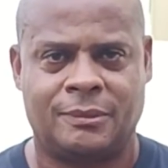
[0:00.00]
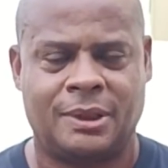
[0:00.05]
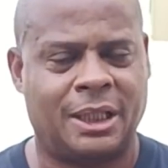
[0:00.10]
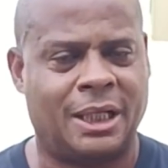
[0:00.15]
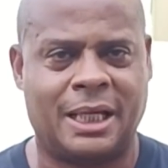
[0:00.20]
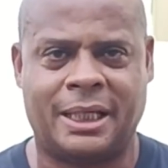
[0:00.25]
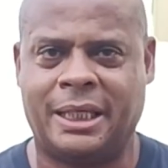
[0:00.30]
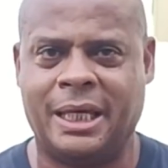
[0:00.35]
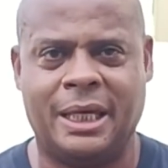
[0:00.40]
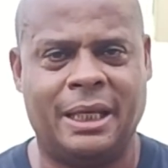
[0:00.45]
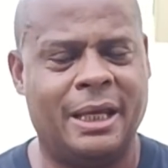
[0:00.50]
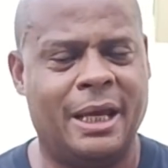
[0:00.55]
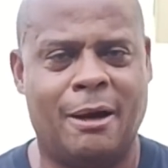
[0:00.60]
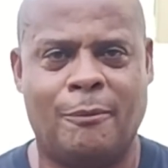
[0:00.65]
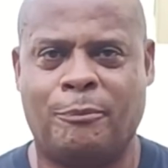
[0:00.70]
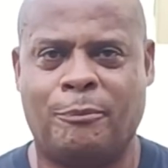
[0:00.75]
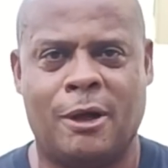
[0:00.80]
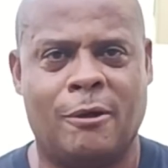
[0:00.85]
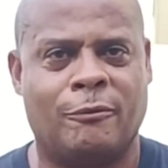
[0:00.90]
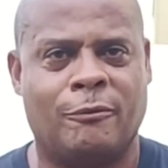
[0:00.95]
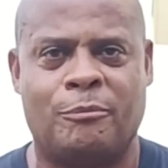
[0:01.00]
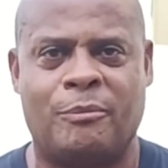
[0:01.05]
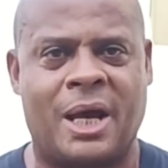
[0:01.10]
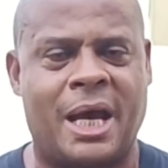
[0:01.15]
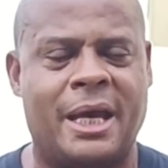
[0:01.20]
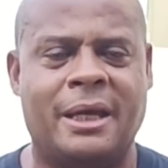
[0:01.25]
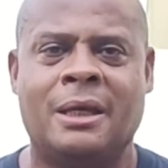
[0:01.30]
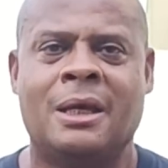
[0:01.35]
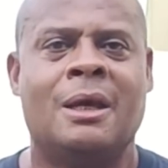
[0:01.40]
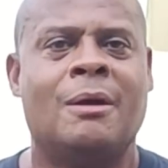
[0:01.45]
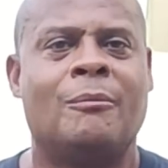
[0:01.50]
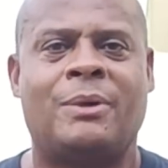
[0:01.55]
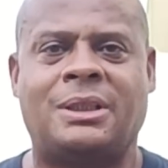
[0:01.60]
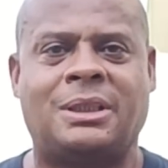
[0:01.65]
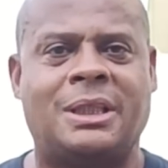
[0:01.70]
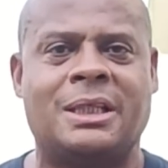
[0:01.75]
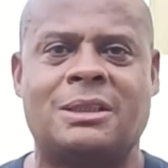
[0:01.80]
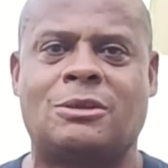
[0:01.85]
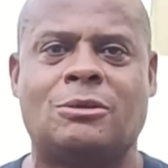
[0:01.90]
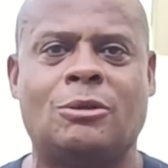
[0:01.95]
And I can't help everybody,
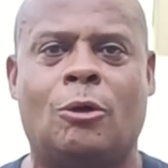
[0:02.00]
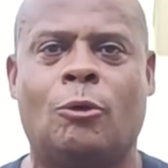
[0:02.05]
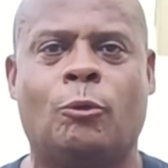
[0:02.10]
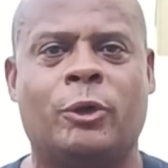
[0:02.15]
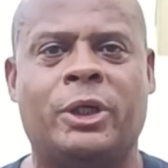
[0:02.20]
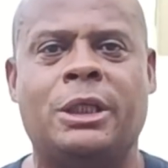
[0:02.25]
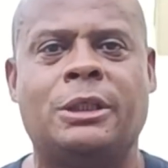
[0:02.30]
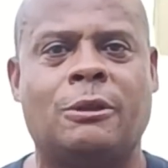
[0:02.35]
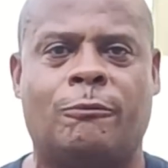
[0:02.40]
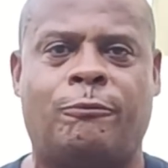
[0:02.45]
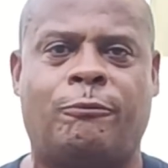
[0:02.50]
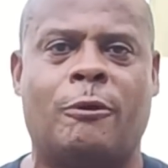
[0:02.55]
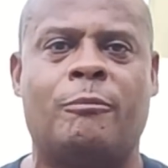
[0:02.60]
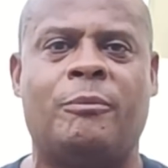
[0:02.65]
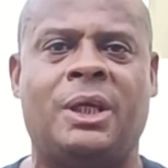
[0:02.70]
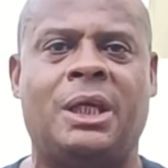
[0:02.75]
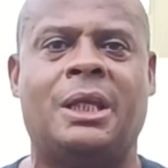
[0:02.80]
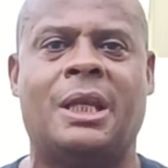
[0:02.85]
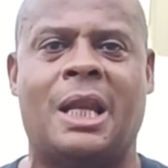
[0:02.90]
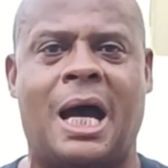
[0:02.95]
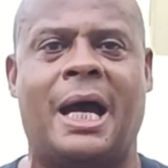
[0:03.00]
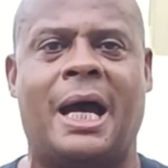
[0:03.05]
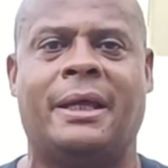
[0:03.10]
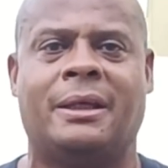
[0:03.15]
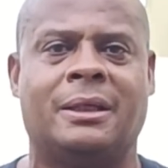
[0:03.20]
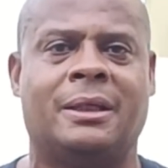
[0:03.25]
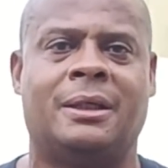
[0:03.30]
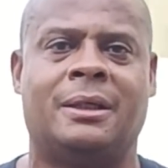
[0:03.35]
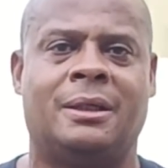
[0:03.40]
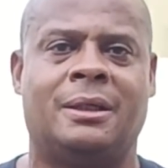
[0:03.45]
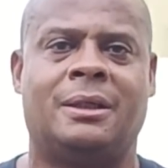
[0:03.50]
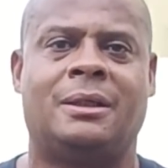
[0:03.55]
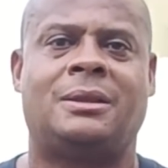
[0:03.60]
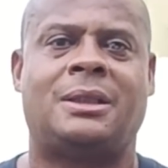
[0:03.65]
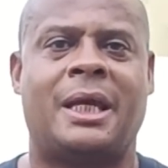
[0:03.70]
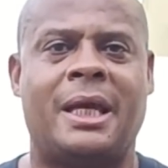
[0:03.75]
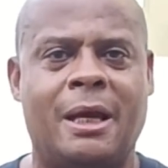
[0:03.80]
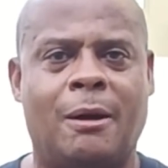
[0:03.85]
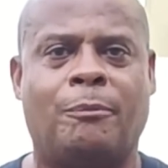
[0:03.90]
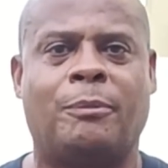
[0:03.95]
but that's no reason for me not
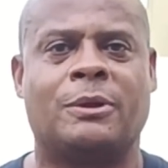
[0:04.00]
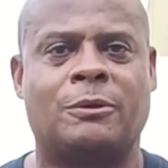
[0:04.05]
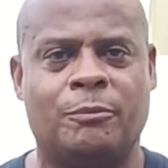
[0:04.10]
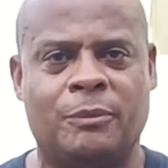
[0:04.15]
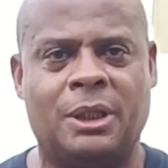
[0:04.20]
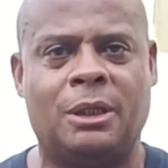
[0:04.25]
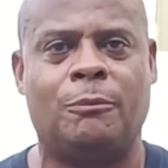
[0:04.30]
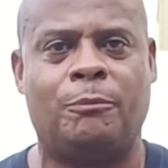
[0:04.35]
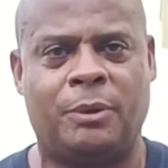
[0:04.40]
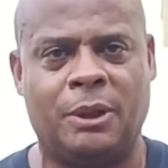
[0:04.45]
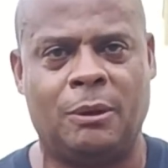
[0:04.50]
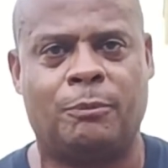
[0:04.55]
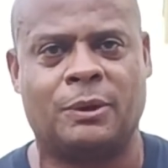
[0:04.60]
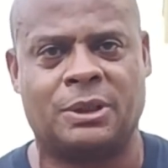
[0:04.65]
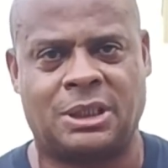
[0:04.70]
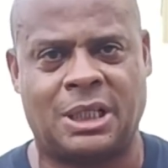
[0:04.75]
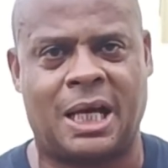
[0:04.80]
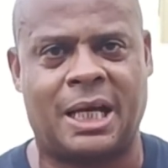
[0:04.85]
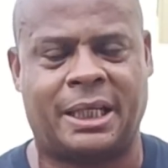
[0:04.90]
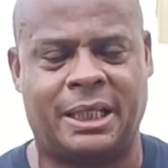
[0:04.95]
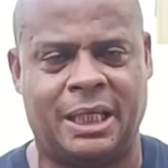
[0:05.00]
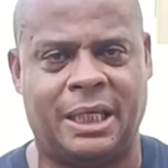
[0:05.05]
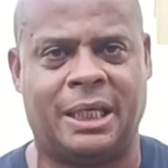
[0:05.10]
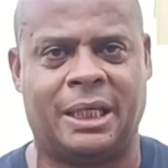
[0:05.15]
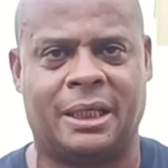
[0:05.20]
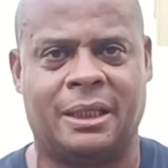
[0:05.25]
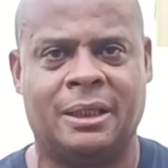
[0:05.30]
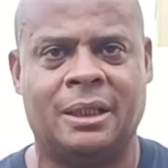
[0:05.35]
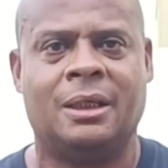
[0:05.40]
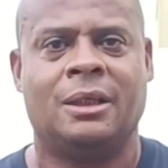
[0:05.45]
to help as many people as I can,